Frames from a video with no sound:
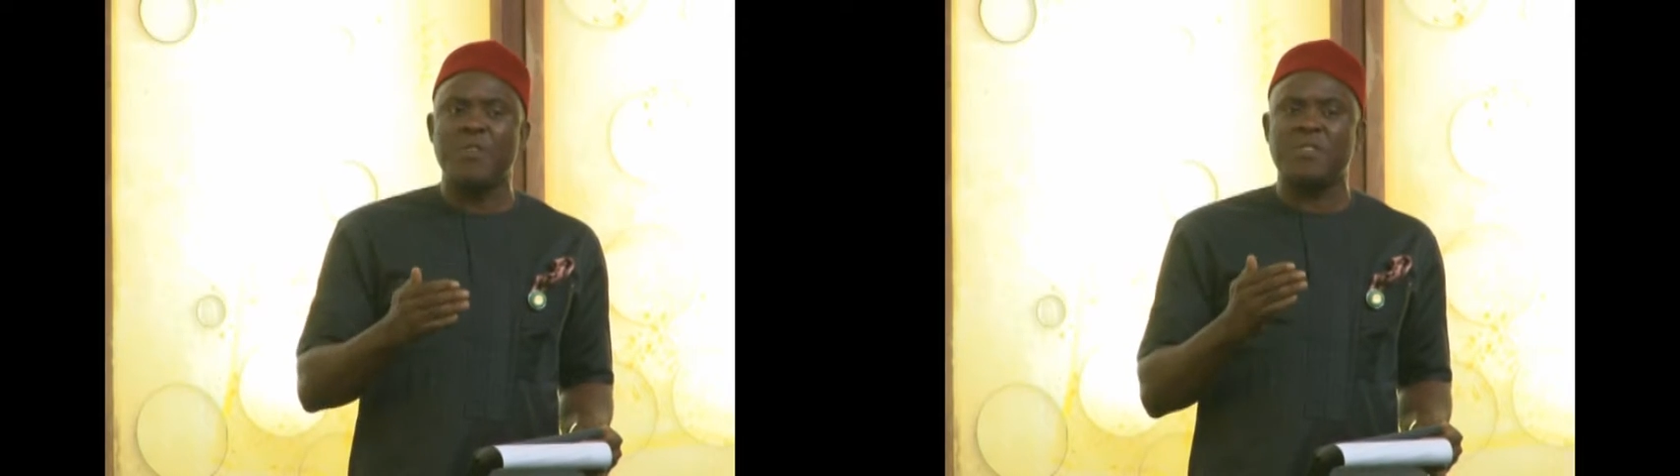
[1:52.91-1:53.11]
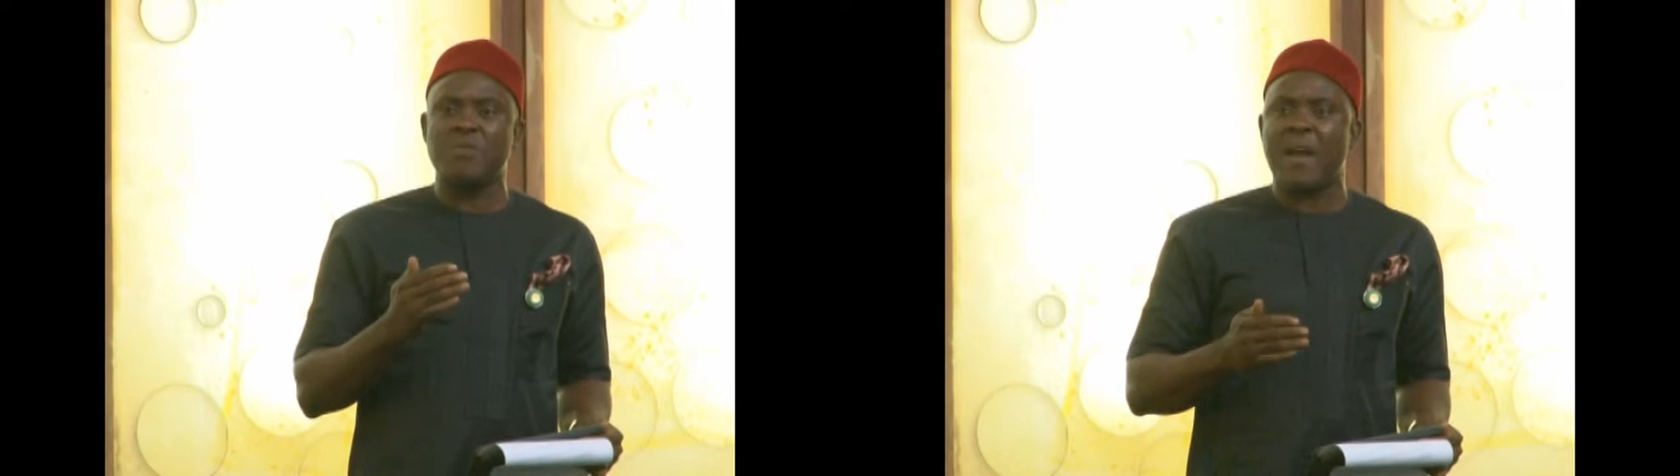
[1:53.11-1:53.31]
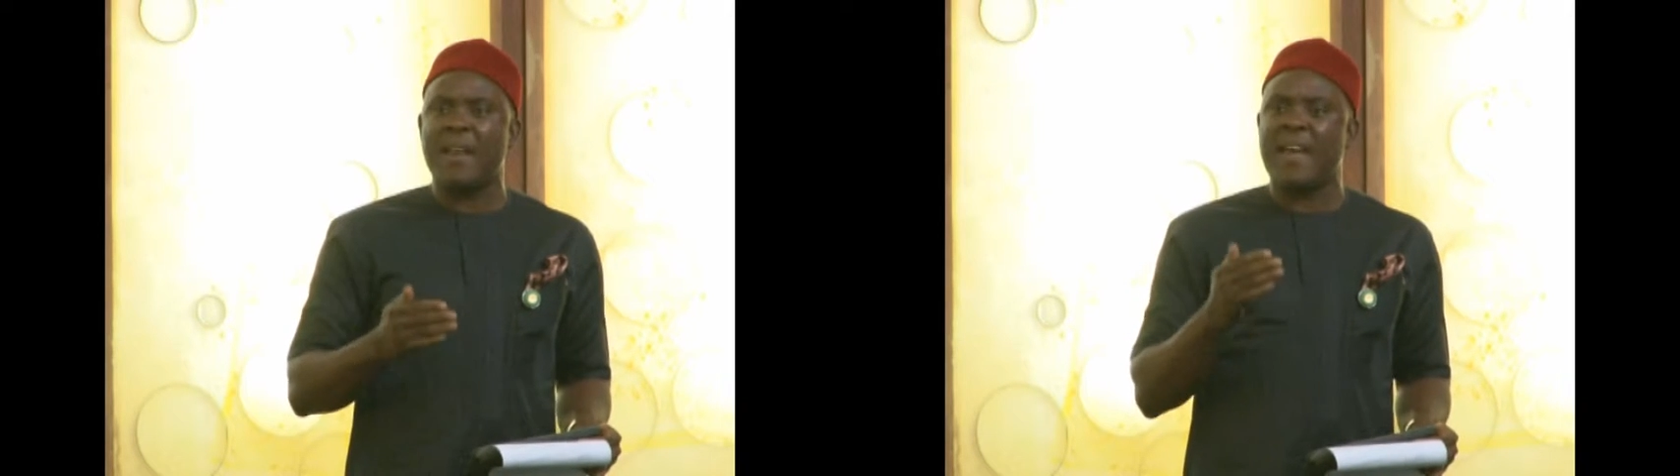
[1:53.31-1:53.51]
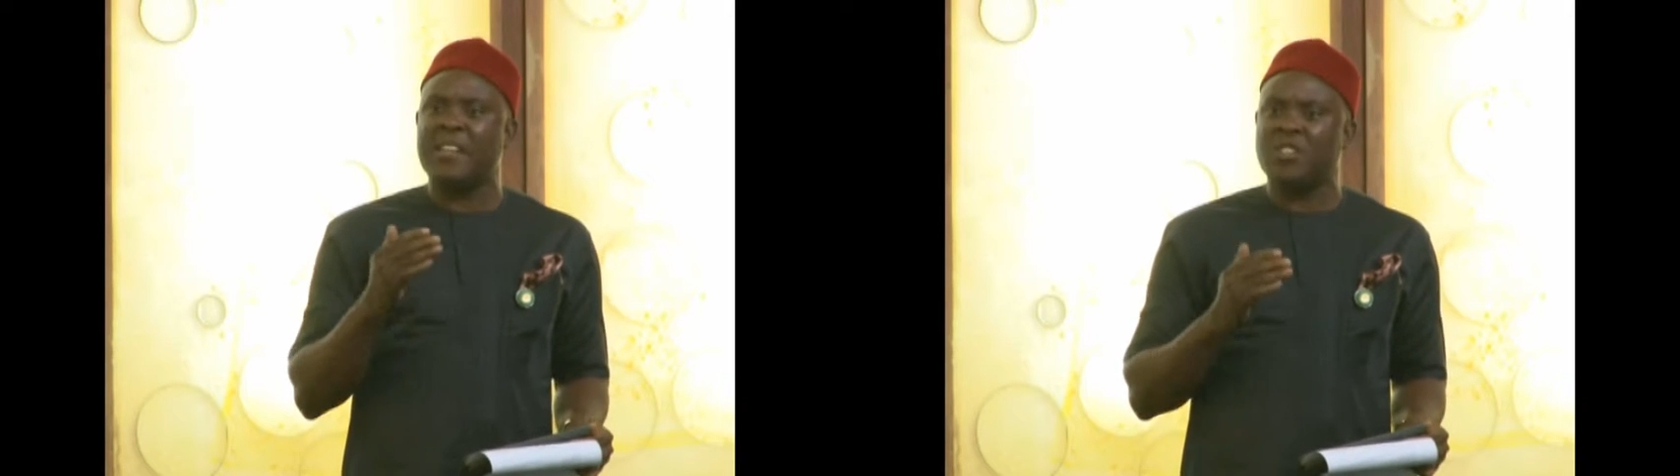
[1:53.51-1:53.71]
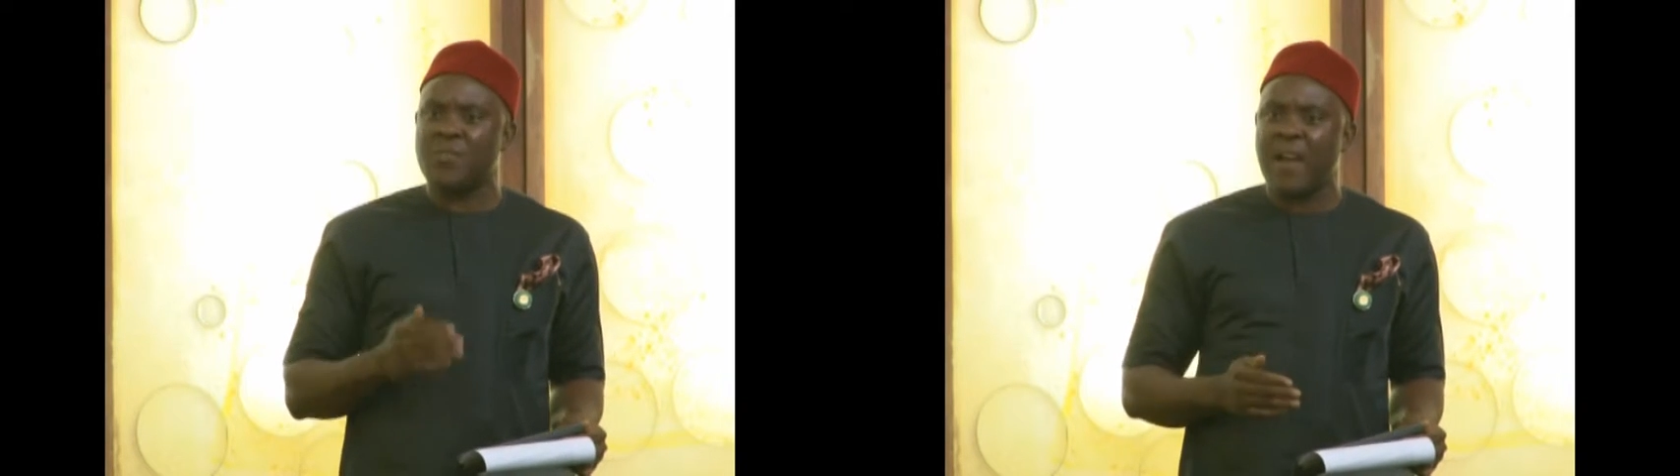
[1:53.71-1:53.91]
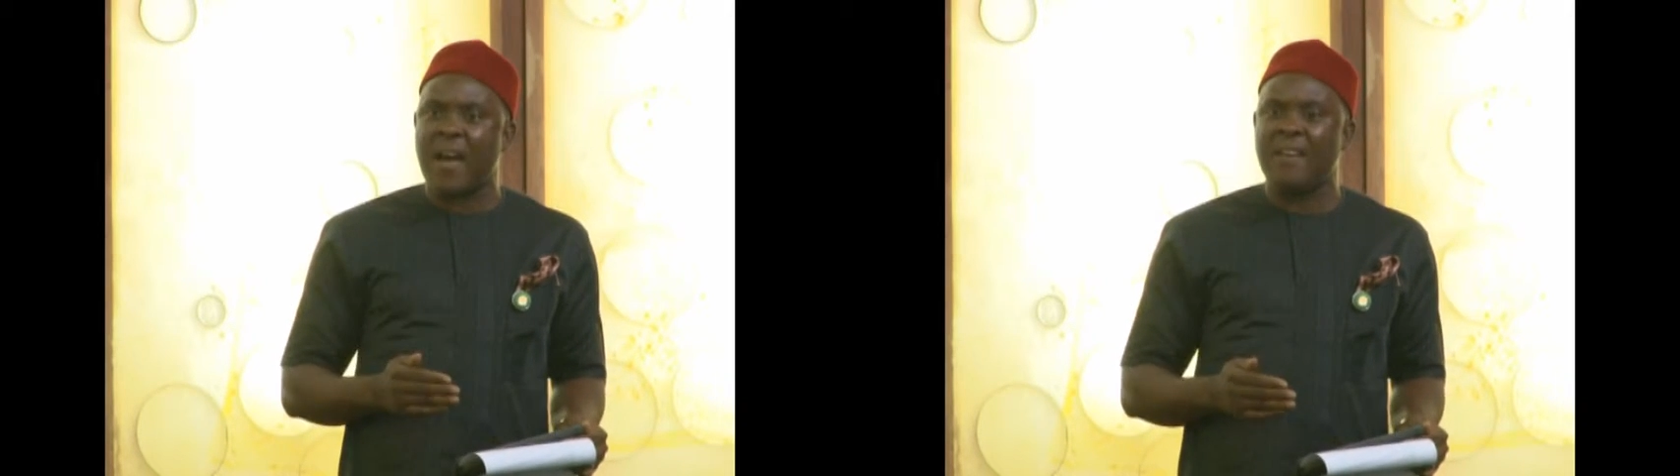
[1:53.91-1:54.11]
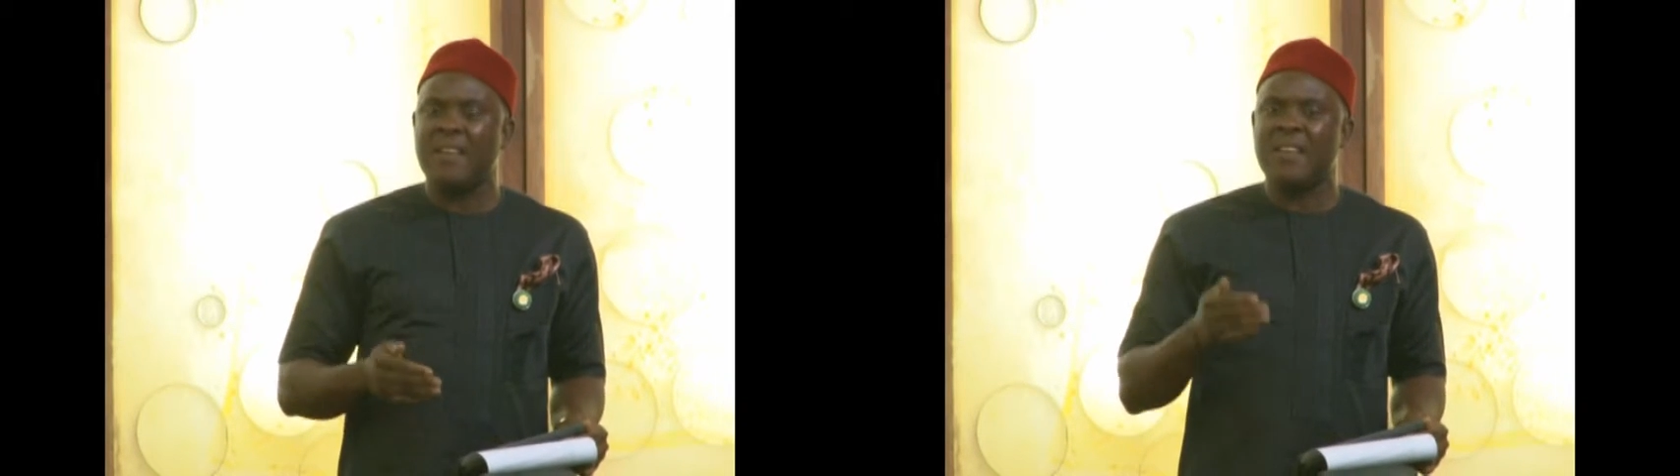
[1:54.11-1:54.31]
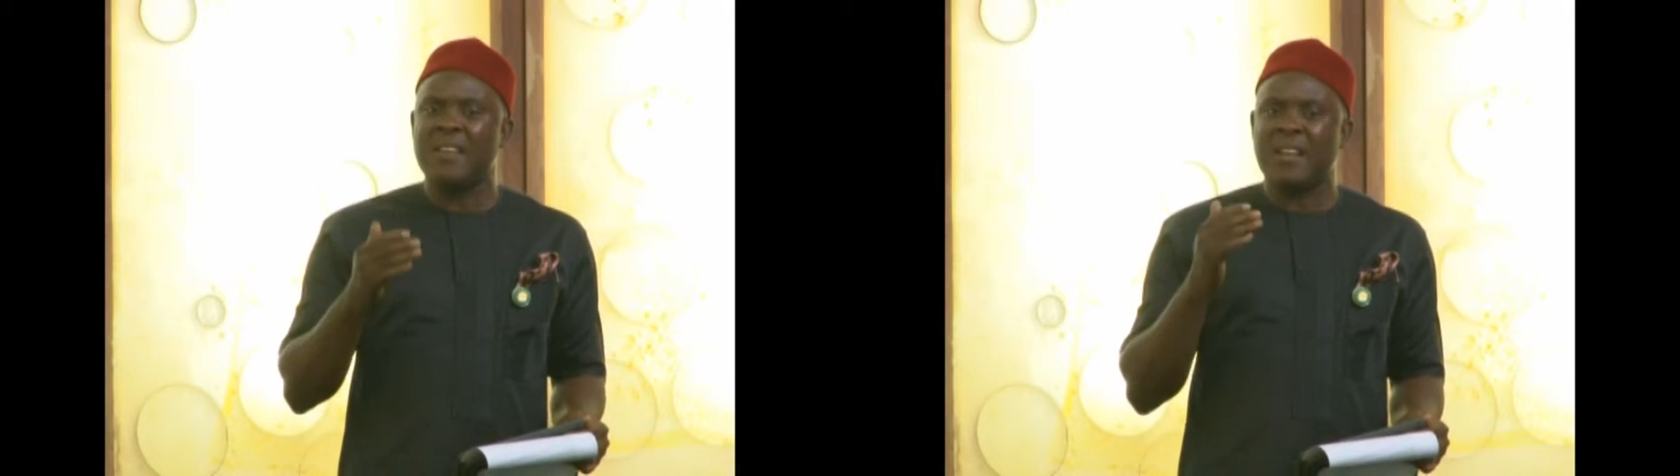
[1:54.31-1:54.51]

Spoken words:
reason why Nigeria